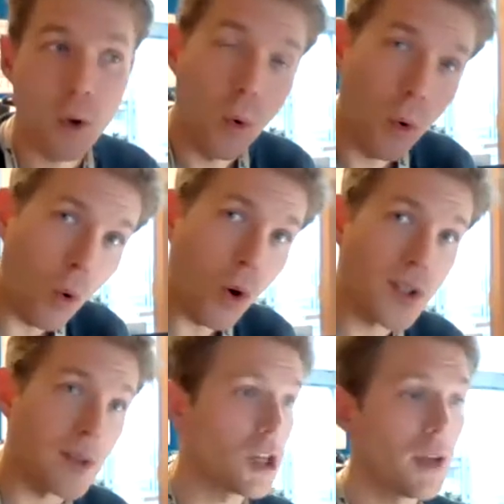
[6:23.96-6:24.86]
Or
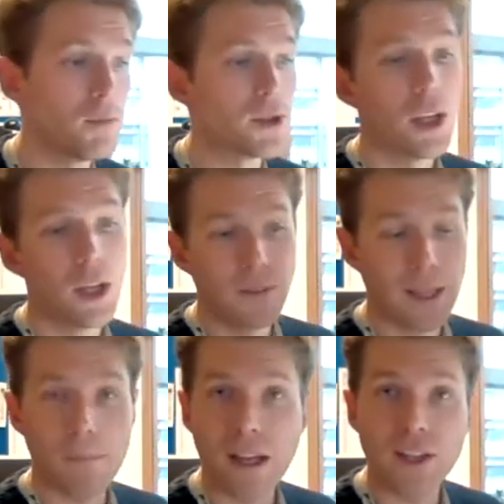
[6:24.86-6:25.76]
sometimes
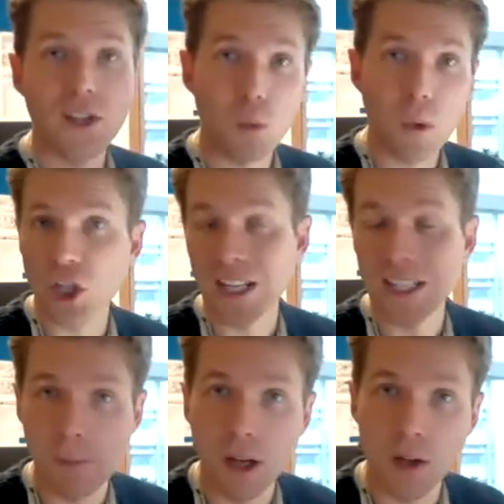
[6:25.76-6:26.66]
they may switch
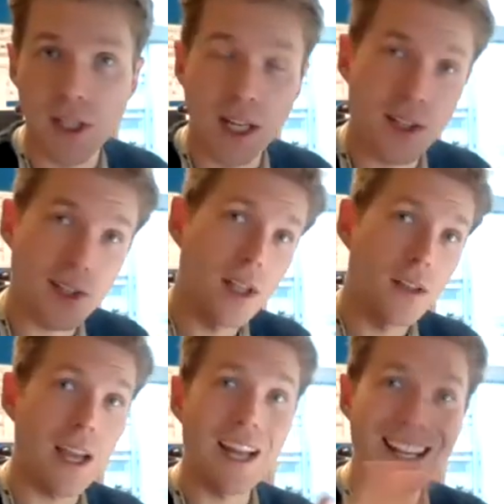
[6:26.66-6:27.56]
antibiotics
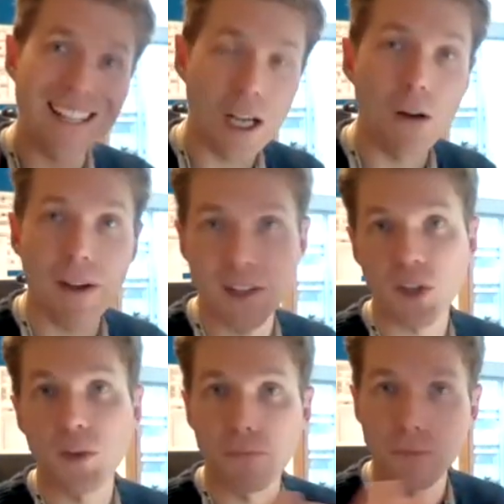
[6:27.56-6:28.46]
that in itself has
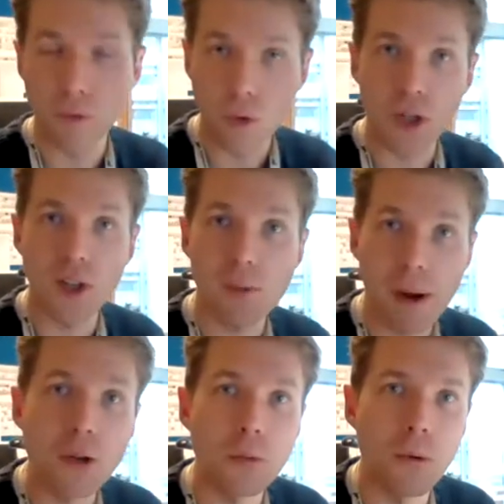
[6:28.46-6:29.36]
a broader
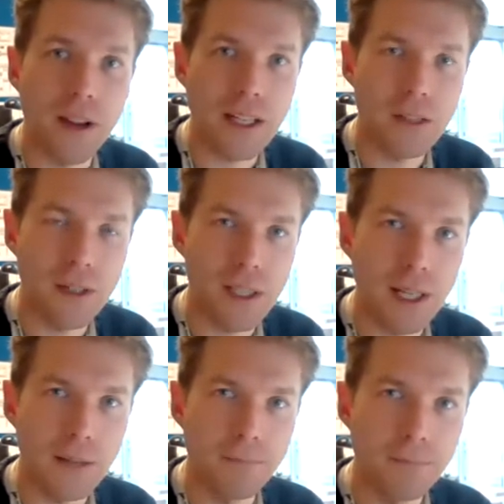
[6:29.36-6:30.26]
spectrum of activity.